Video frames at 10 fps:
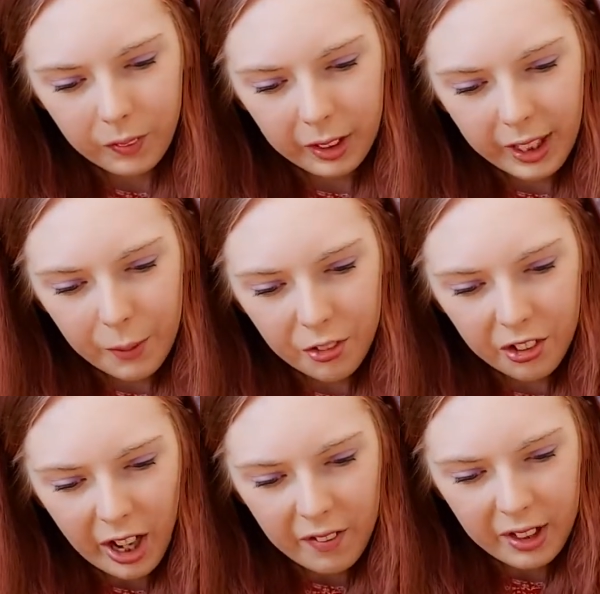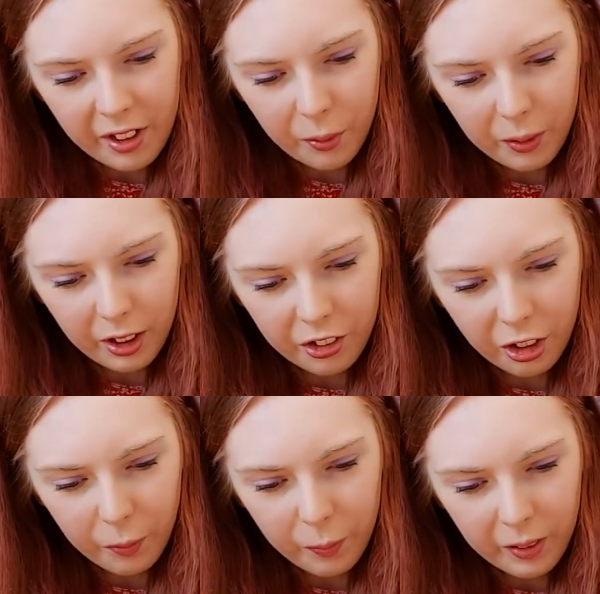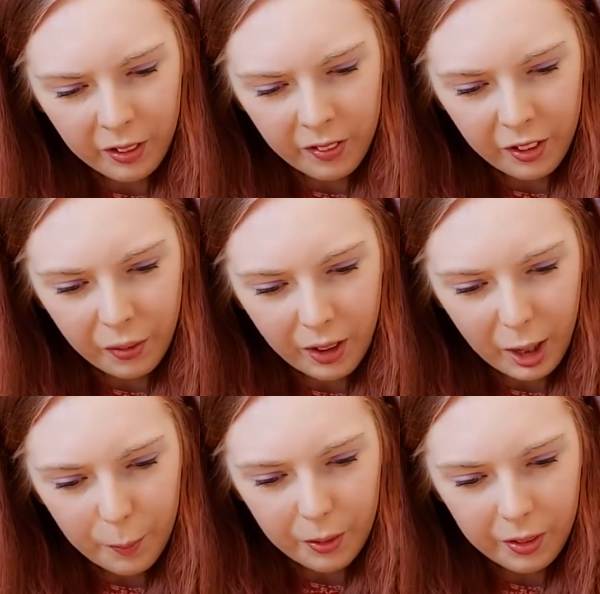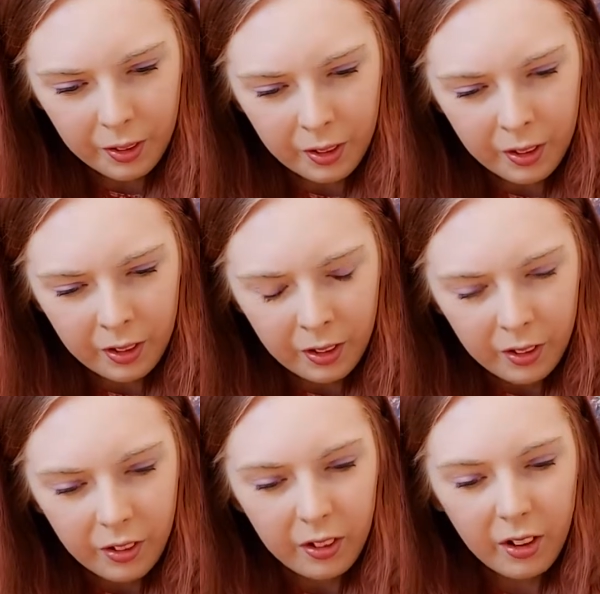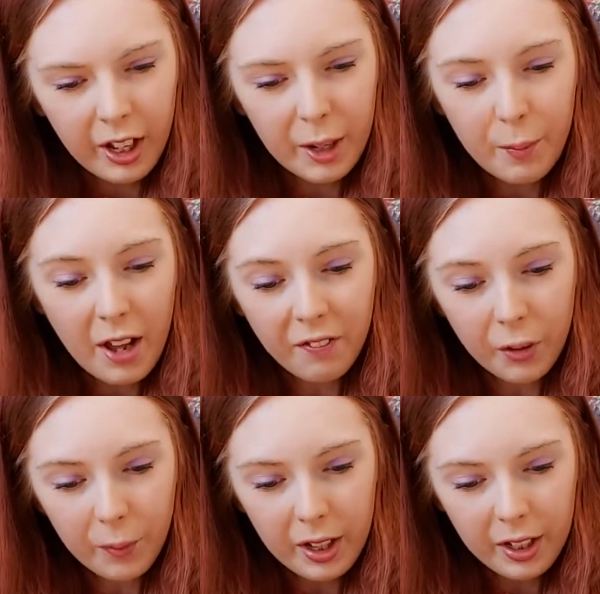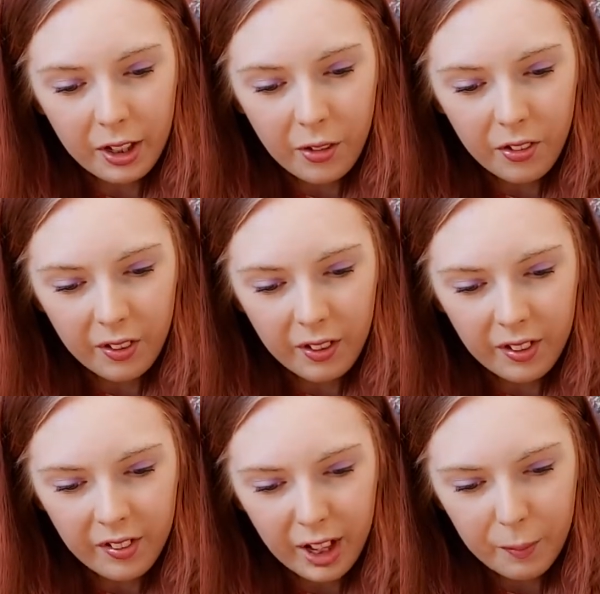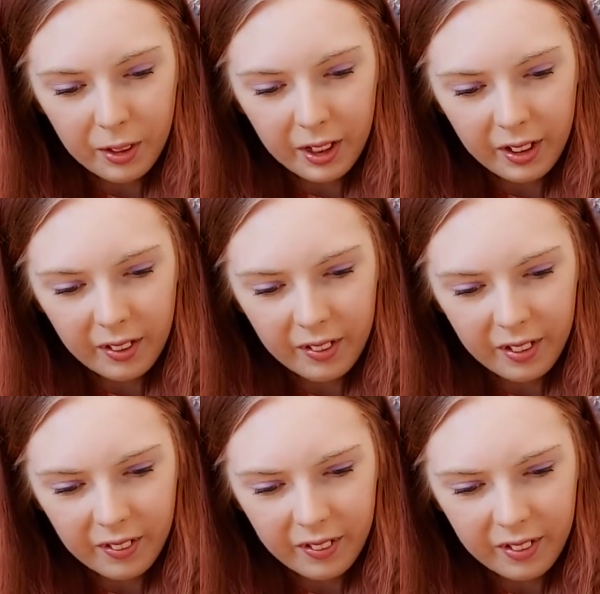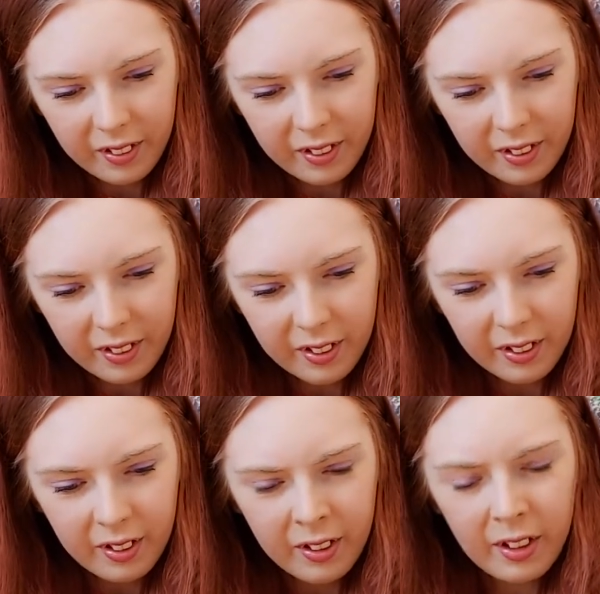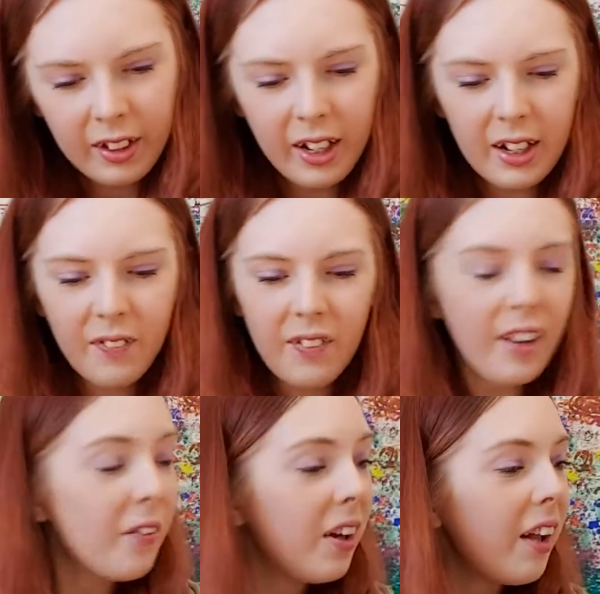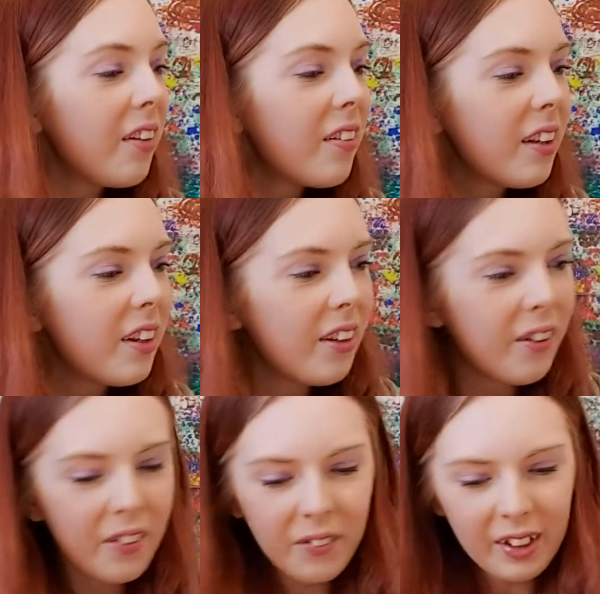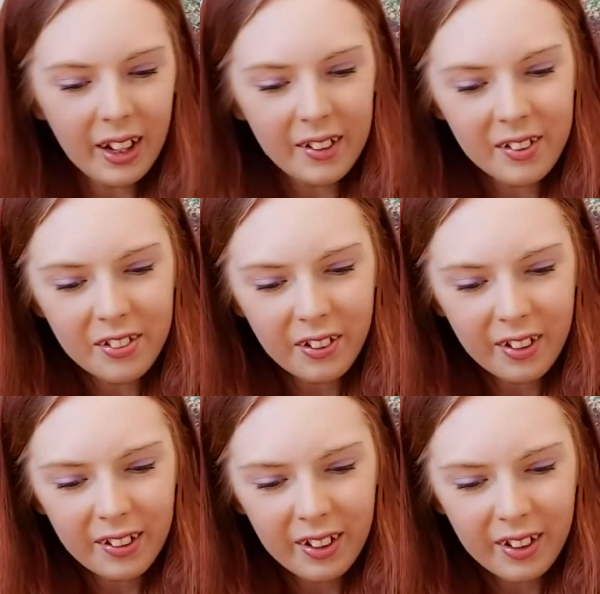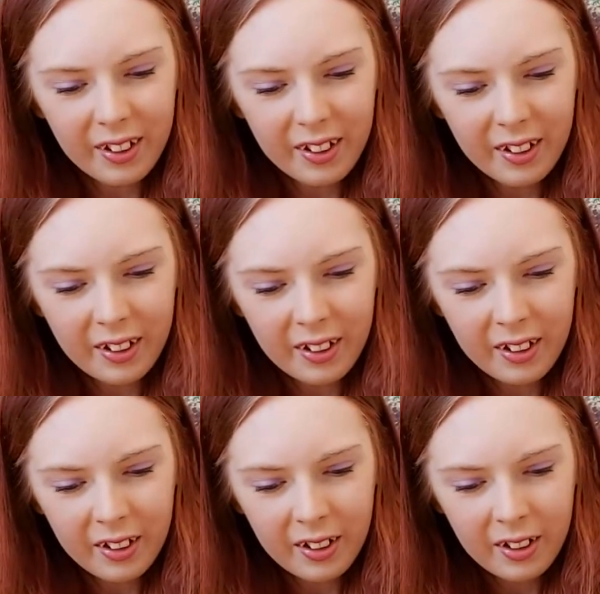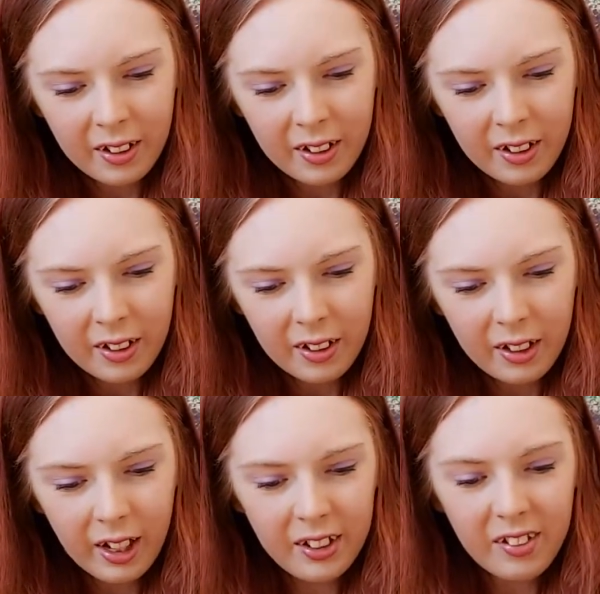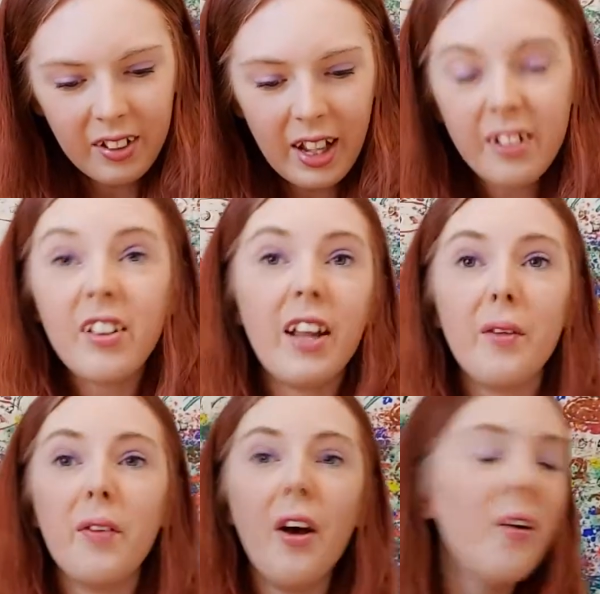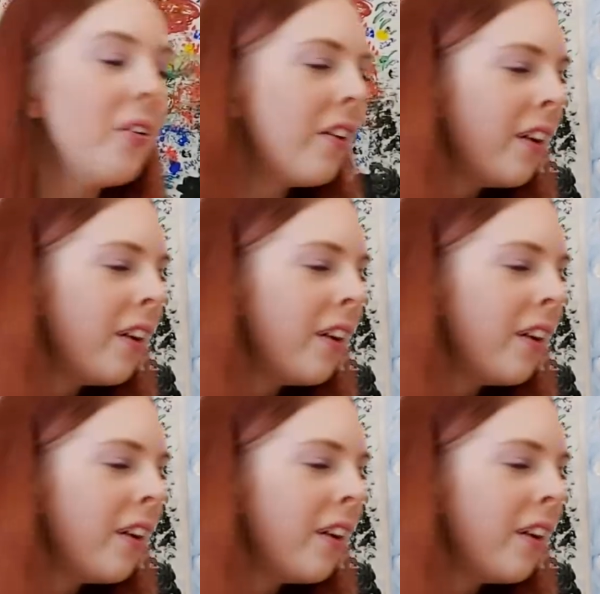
keep sharing these workshops because they do happen every week using this same link. So again, if there's anyone else that you know that would like to join, then yeah, just let them know.